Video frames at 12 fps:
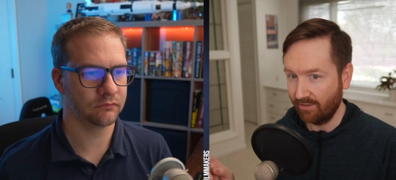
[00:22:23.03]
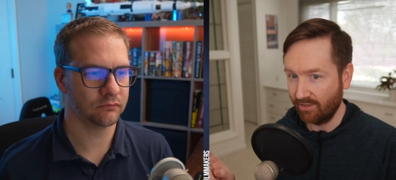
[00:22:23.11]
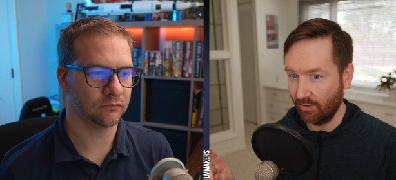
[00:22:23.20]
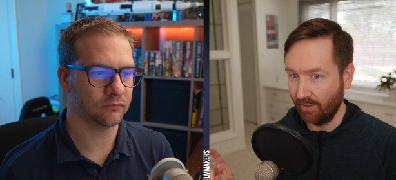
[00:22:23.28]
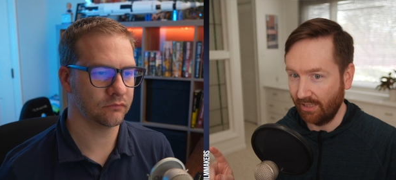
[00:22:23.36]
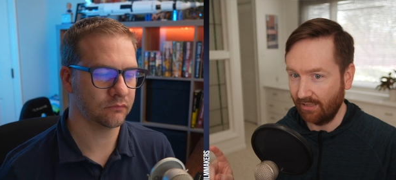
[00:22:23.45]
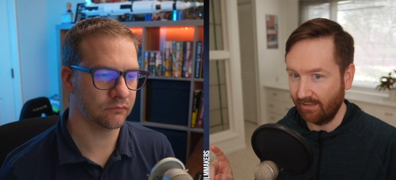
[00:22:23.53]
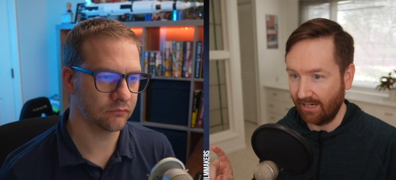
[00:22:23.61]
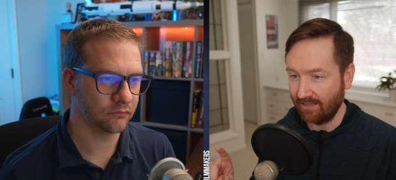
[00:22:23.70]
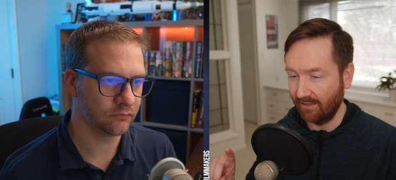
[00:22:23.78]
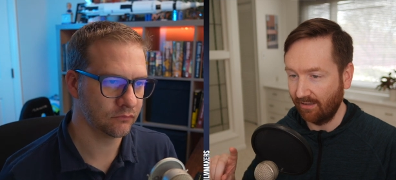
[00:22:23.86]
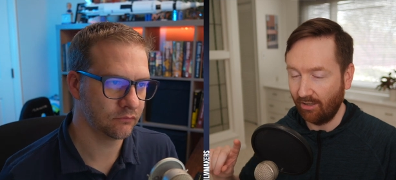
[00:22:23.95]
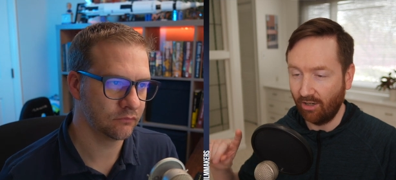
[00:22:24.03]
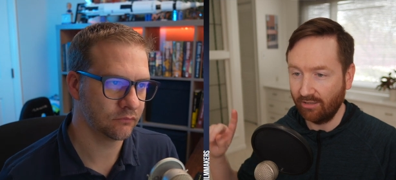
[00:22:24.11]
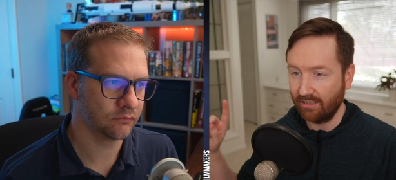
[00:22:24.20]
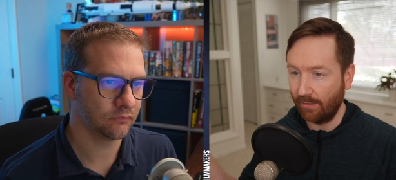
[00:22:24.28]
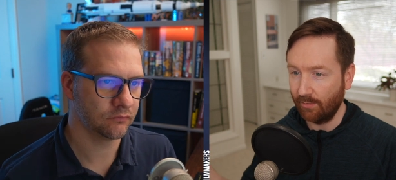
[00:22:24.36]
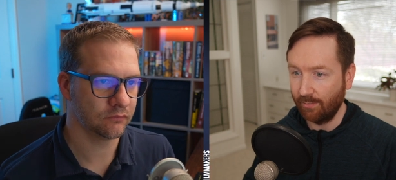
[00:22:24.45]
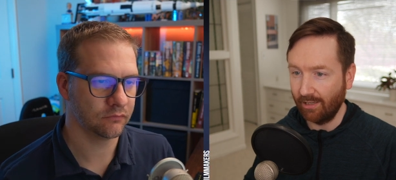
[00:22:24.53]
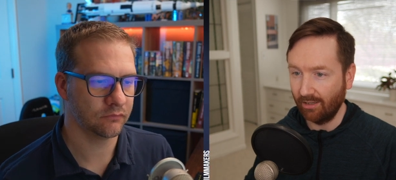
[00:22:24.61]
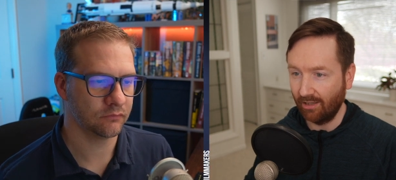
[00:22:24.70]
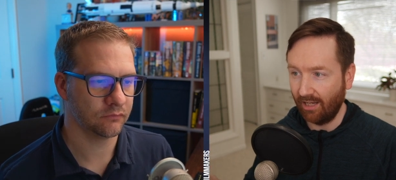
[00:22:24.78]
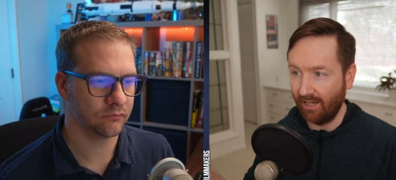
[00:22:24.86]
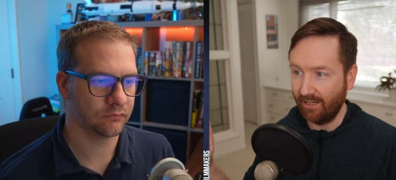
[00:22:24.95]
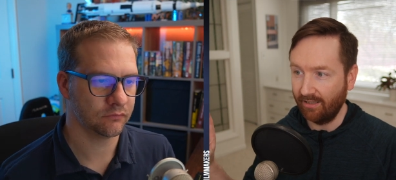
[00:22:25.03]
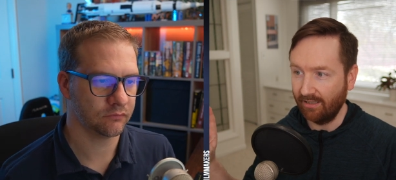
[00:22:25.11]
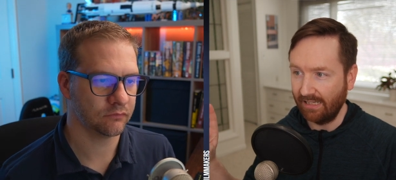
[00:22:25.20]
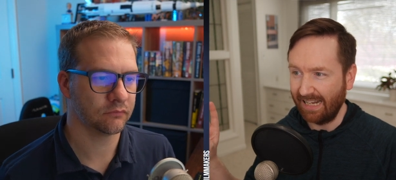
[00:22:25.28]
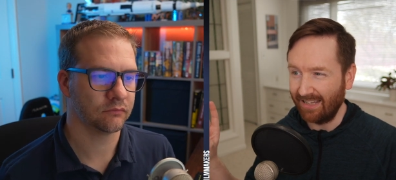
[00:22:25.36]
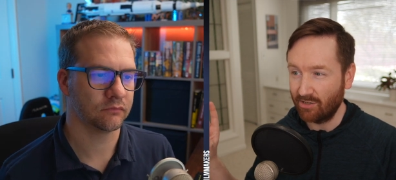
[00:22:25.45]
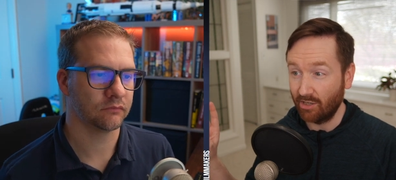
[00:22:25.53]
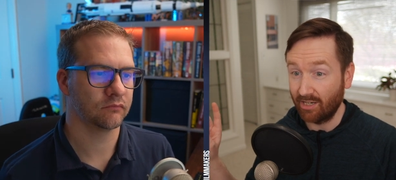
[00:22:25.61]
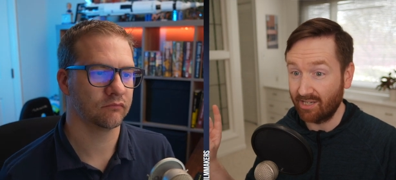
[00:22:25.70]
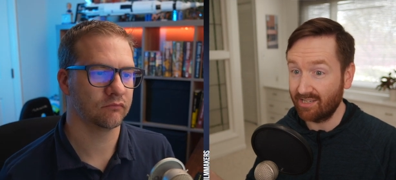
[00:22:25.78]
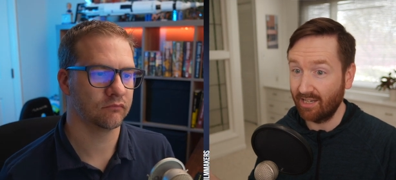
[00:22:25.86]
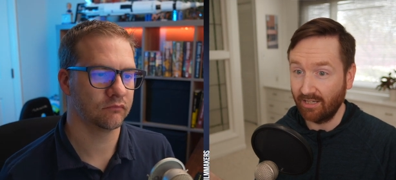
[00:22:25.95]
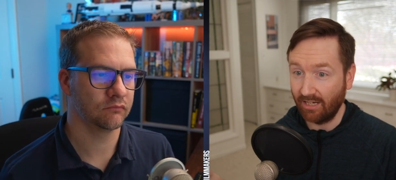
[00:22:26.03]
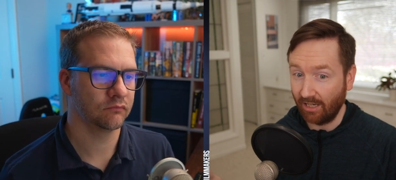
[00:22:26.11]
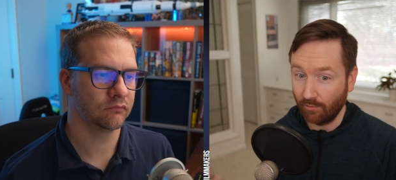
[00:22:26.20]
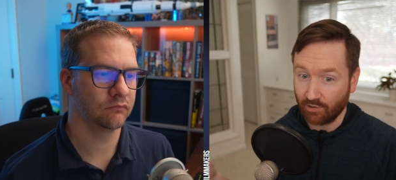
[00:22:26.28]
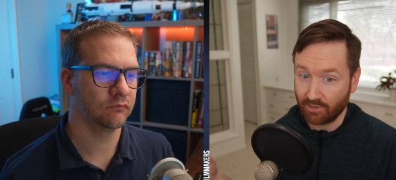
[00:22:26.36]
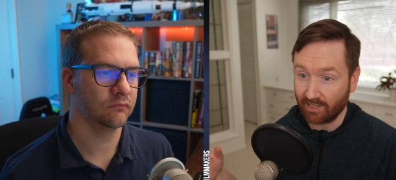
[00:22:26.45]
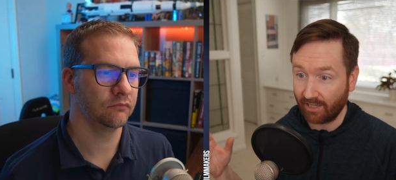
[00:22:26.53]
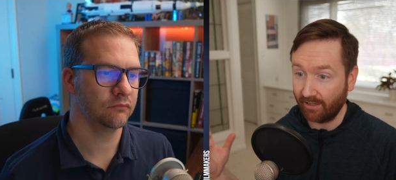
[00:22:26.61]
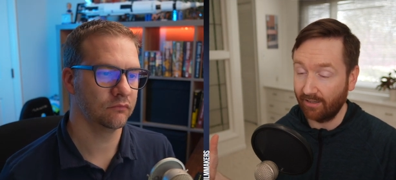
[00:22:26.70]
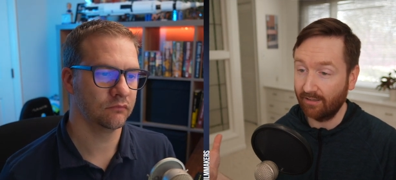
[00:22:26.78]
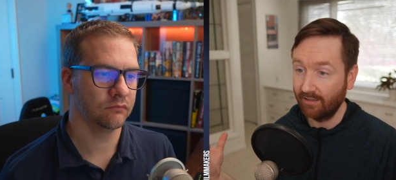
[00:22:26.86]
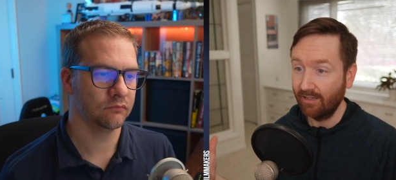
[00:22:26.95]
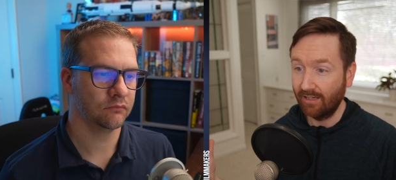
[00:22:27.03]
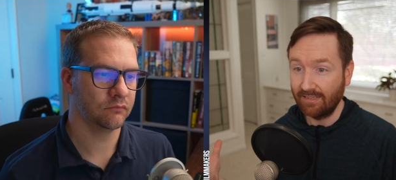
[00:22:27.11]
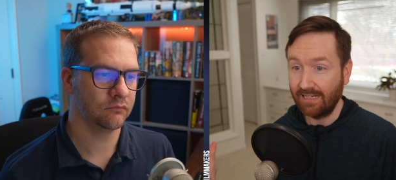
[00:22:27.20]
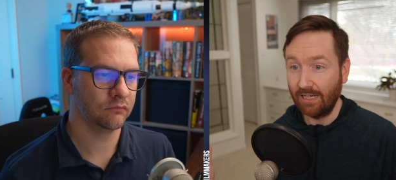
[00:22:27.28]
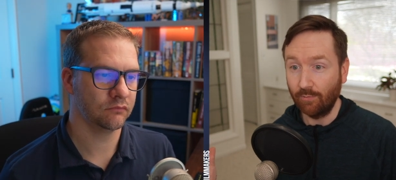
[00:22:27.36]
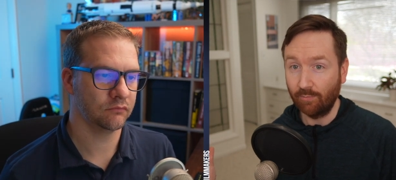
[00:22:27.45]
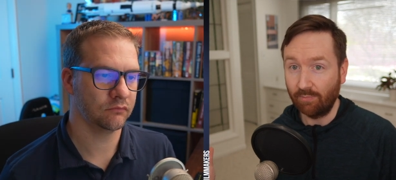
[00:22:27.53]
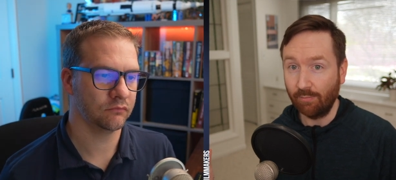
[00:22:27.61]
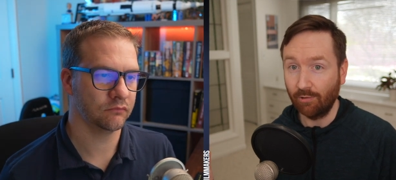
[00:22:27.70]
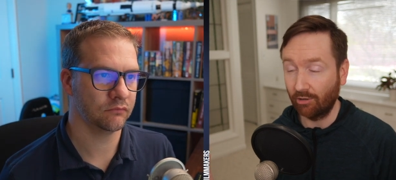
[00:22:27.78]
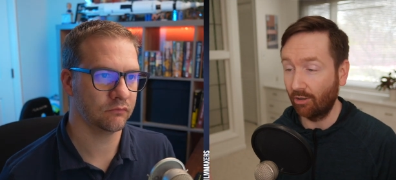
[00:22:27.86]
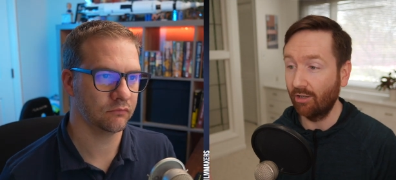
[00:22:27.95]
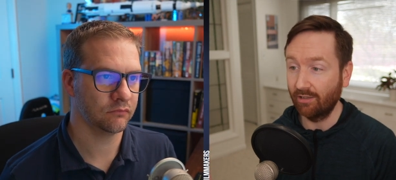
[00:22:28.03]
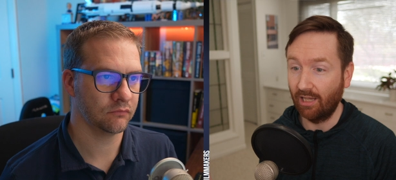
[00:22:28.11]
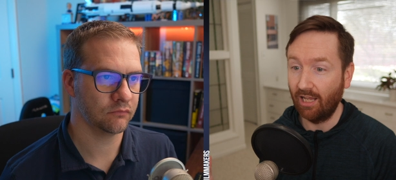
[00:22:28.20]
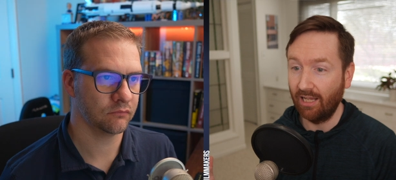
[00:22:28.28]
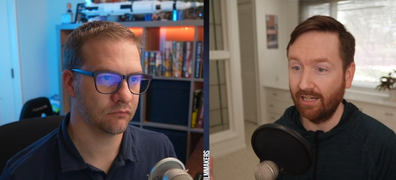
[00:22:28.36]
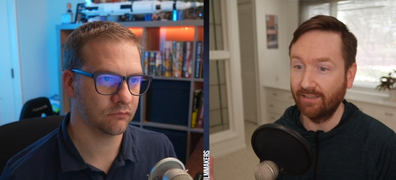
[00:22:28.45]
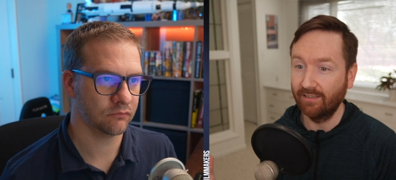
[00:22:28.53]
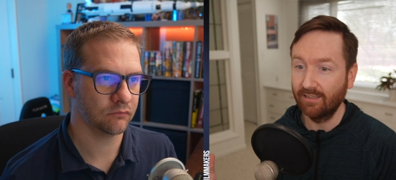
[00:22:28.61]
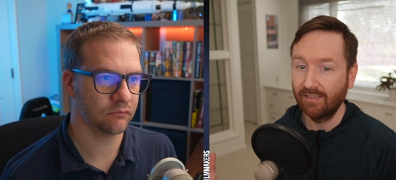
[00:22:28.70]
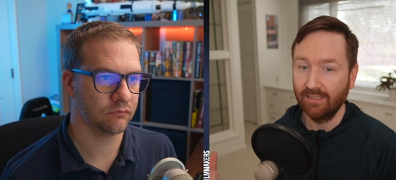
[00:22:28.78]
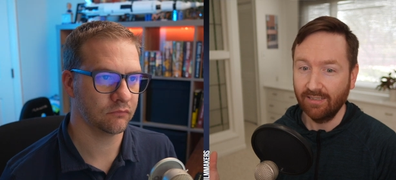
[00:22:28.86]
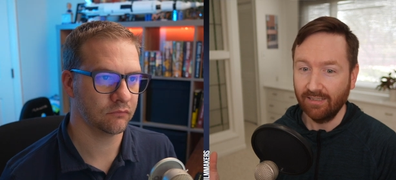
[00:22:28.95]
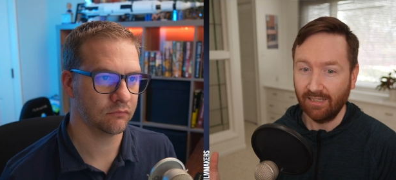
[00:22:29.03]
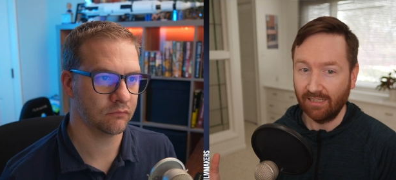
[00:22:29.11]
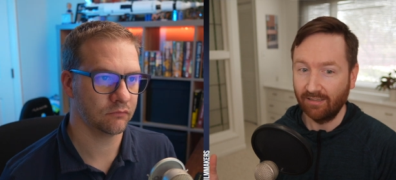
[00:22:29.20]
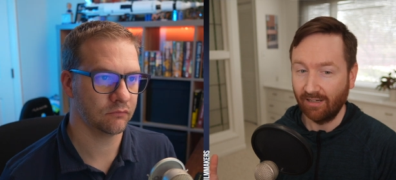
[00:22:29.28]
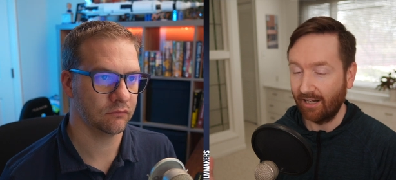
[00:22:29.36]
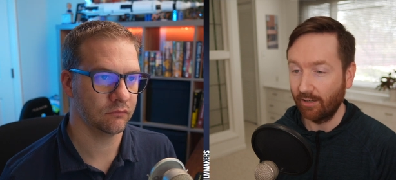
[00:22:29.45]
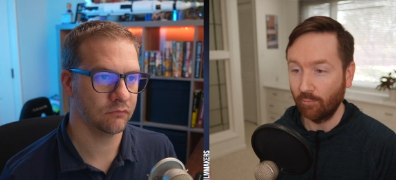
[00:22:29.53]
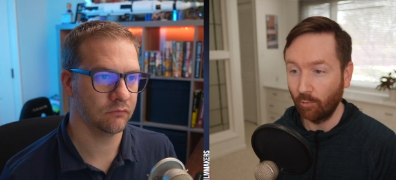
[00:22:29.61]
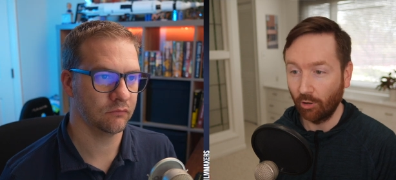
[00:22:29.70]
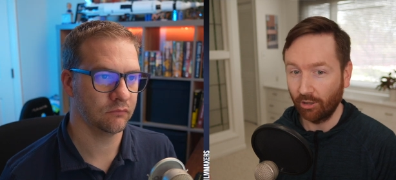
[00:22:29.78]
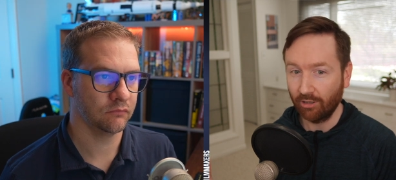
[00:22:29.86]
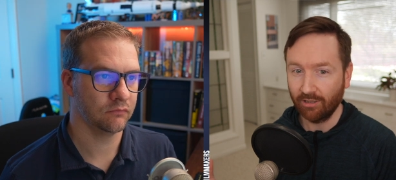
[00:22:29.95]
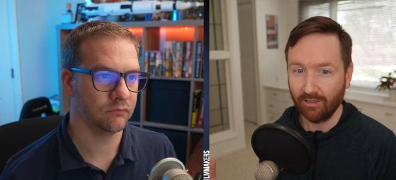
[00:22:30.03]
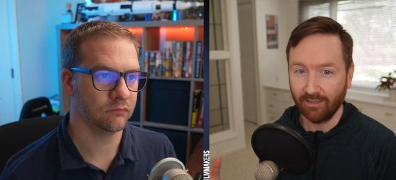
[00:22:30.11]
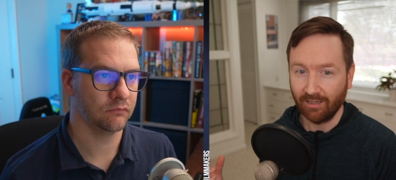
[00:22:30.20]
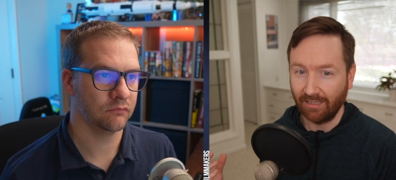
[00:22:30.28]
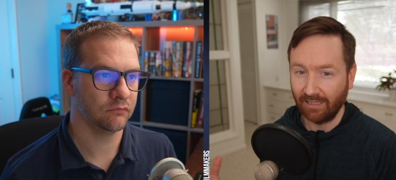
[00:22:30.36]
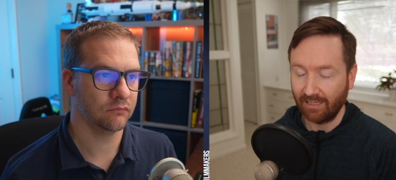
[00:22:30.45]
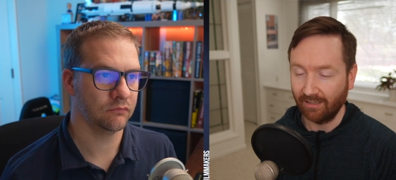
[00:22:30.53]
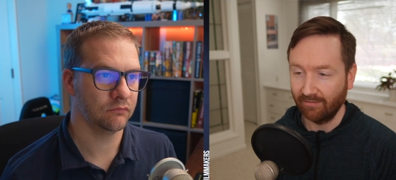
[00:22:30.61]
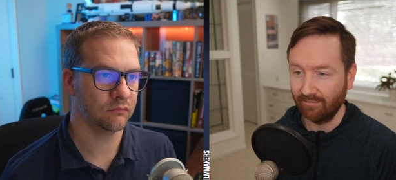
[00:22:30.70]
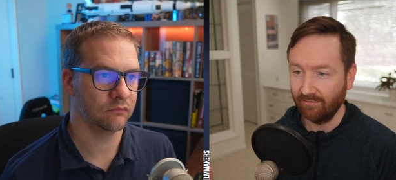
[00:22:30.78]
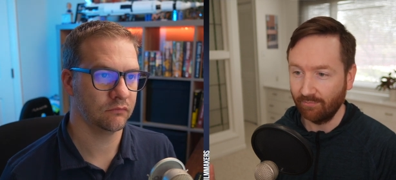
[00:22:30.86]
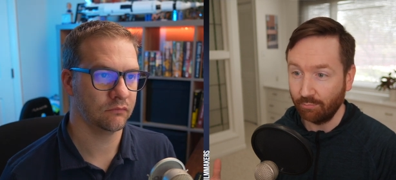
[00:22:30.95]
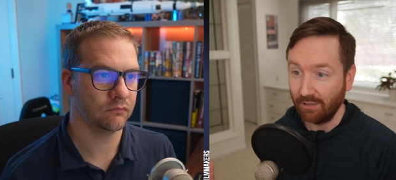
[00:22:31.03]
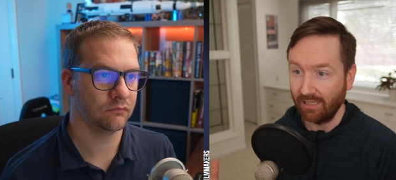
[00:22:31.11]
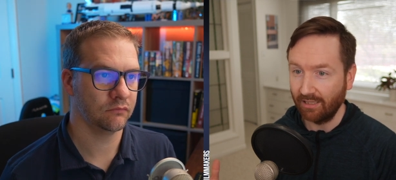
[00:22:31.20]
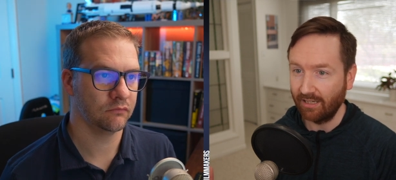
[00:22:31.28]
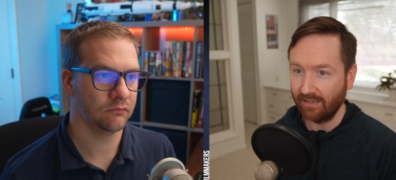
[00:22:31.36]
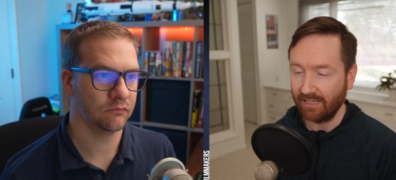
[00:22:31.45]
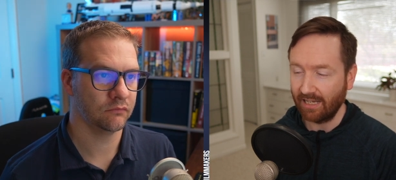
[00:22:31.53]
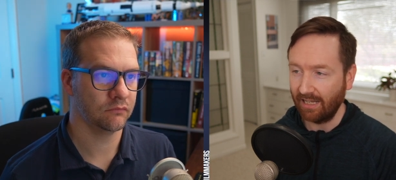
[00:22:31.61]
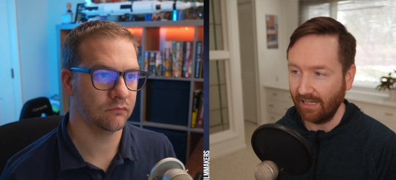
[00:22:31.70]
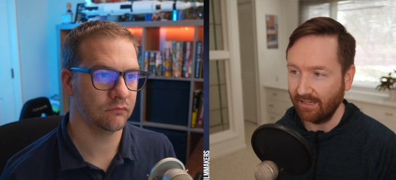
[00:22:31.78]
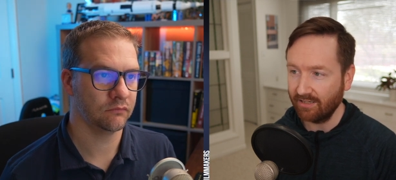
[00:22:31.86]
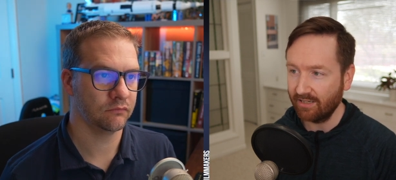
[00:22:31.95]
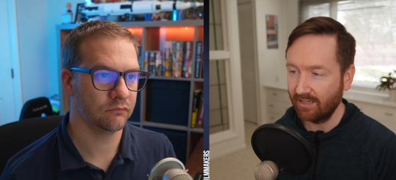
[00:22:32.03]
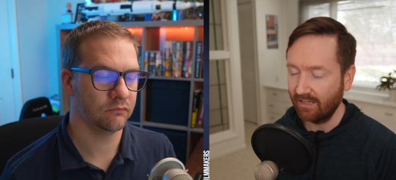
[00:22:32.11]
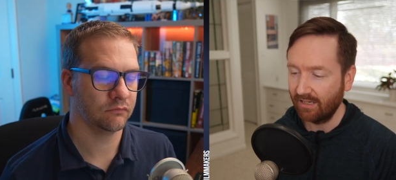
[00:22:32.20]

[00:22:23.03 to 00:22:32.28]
Speaker 1: So it has a long time to be online. It ends on a Sunday, which is like a, a day when people are online and not at work and they can bid at the end.